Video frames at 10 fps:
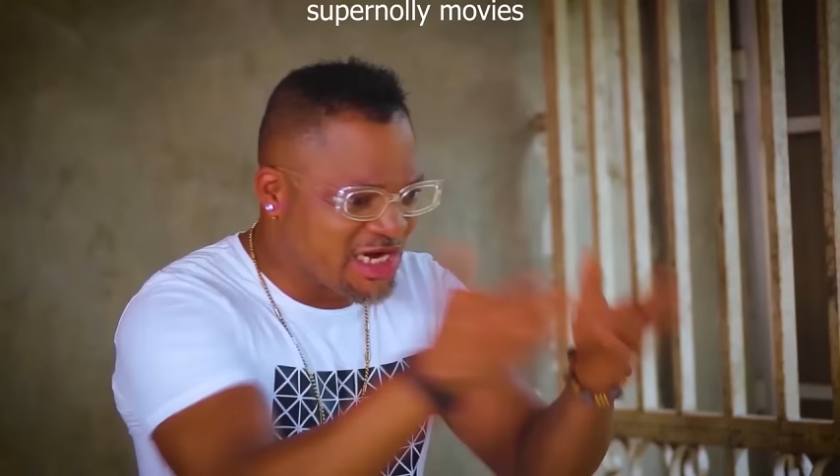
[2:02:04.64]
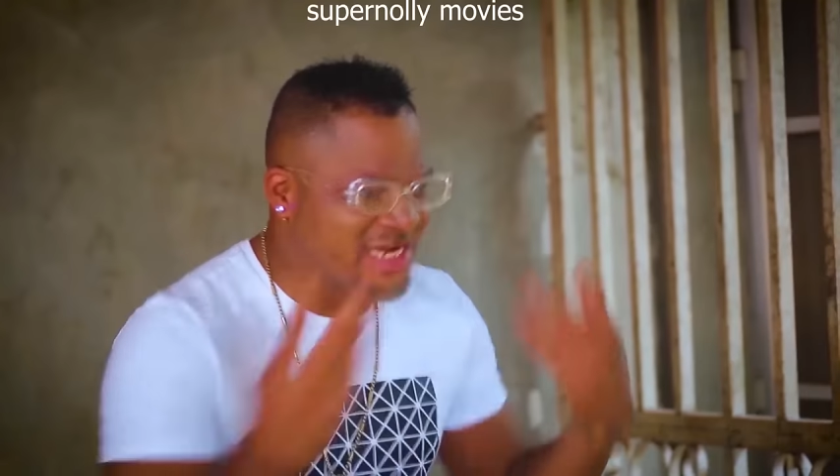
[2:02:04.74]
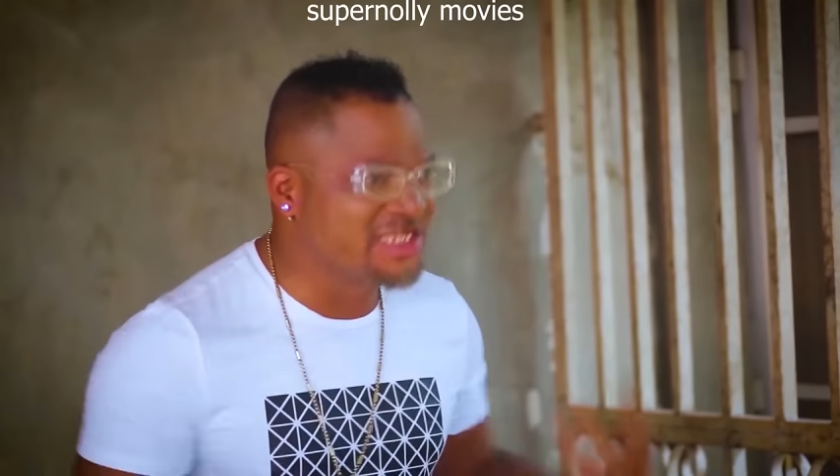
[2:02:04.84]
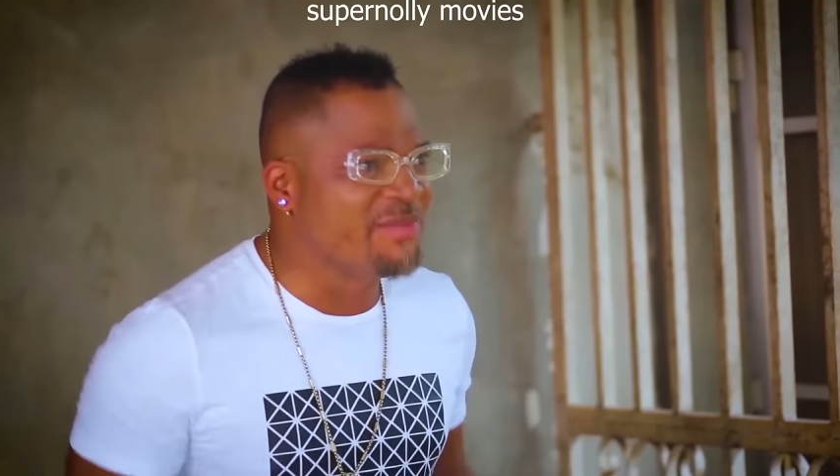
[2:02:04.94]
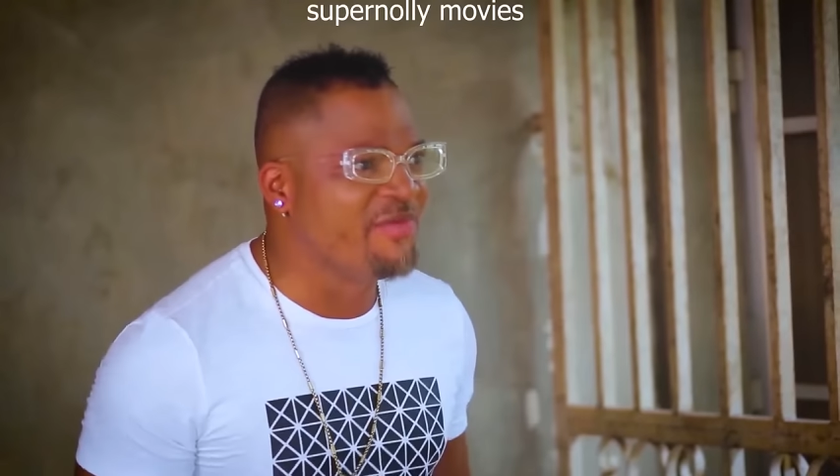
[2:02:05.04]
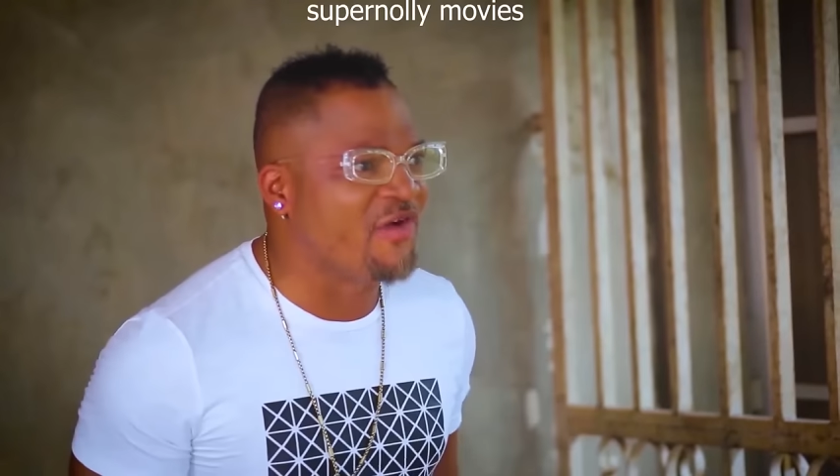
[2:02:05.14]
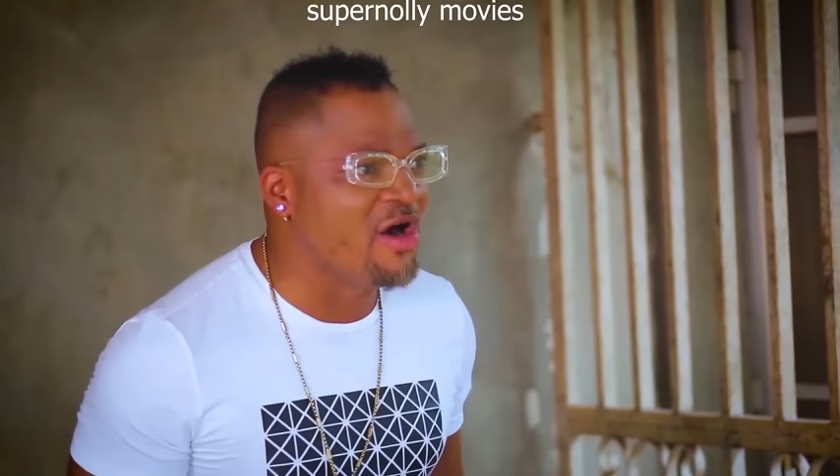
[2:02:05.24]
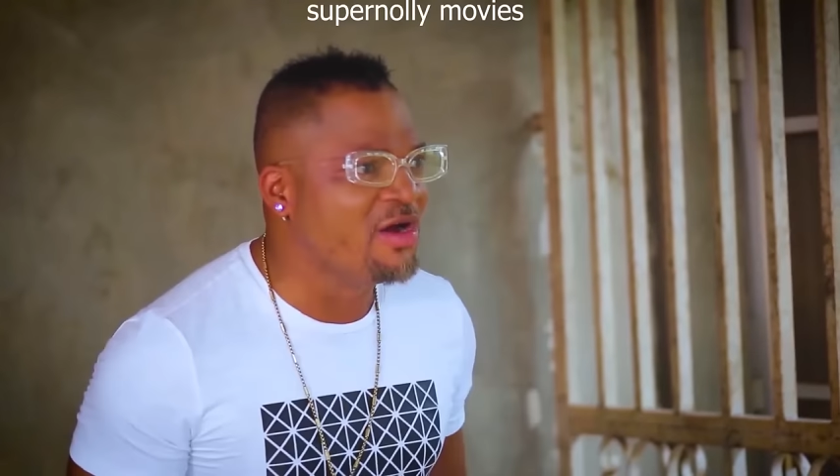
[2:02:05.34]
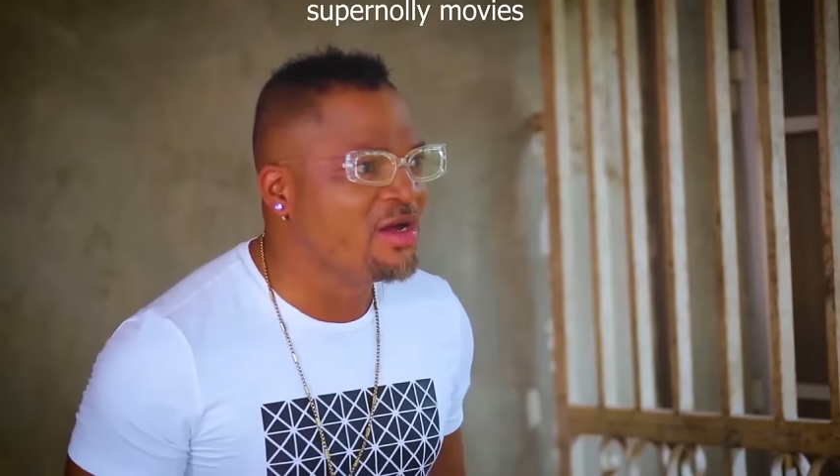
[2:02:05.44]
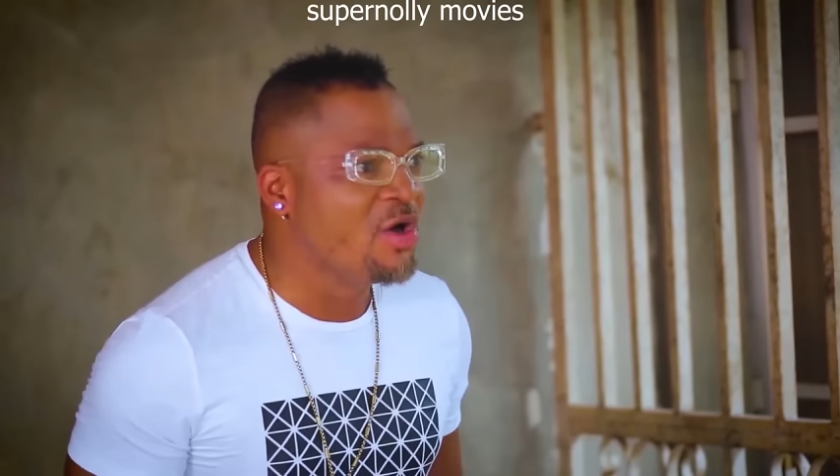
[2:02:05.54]
done anything
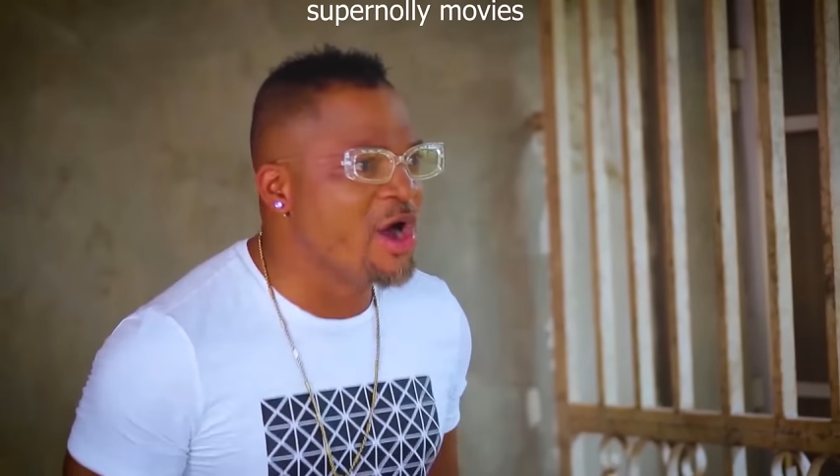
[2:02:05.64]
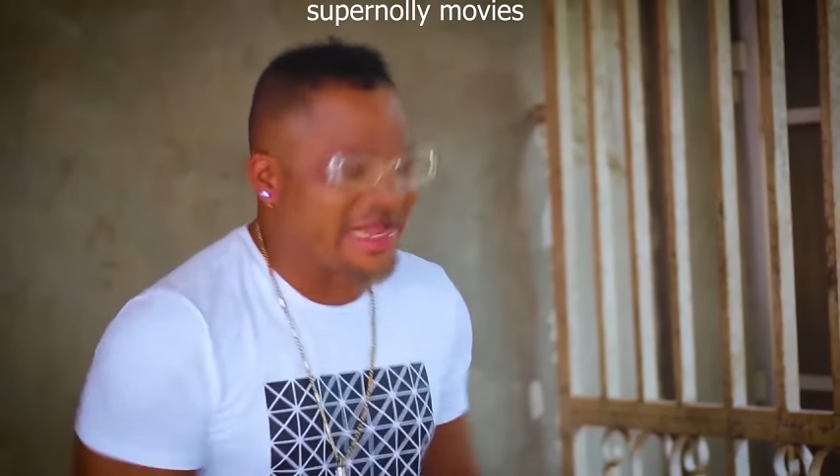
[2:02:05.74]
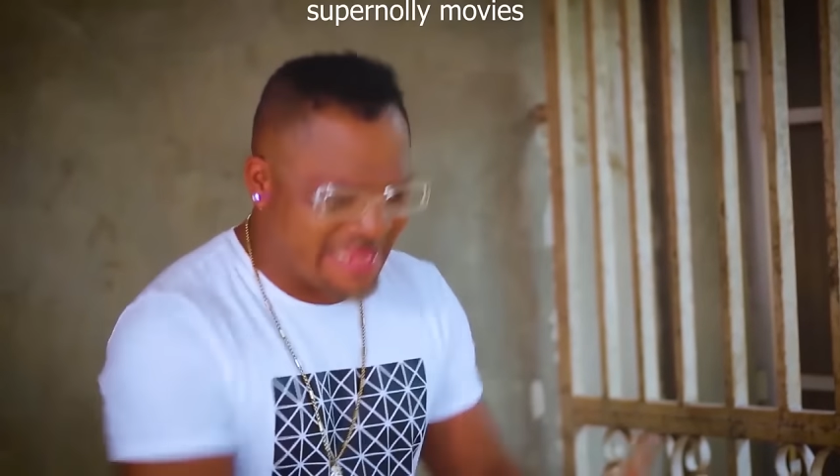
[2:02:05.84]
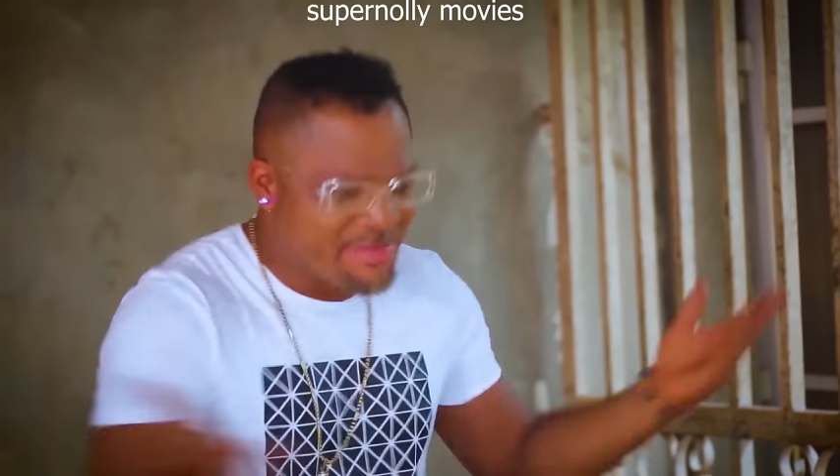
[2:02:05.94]
before? Okay,